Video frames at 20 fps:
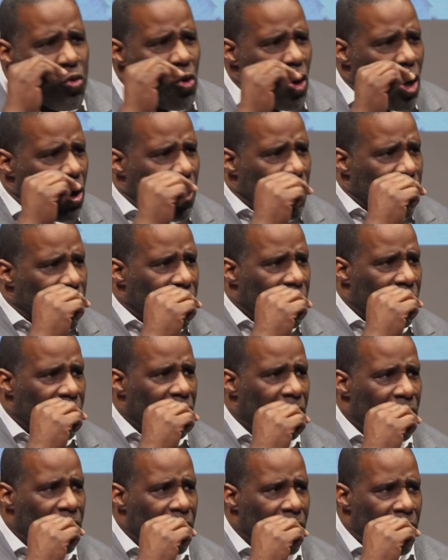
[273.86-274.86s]
word
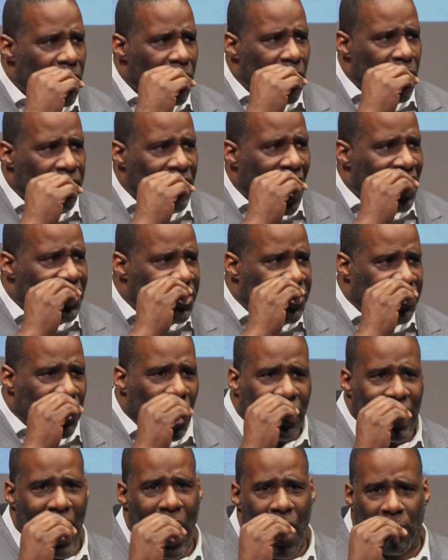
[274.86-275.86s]
that
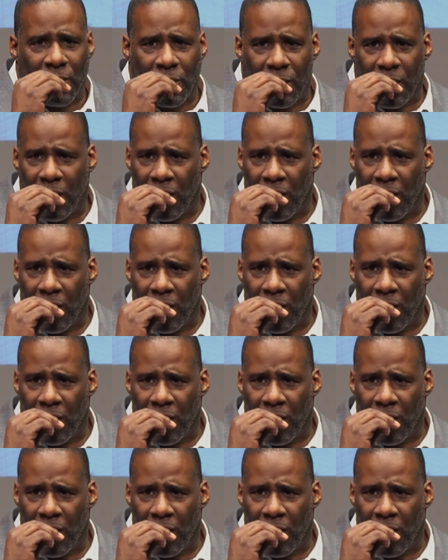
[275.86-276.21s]
stuck out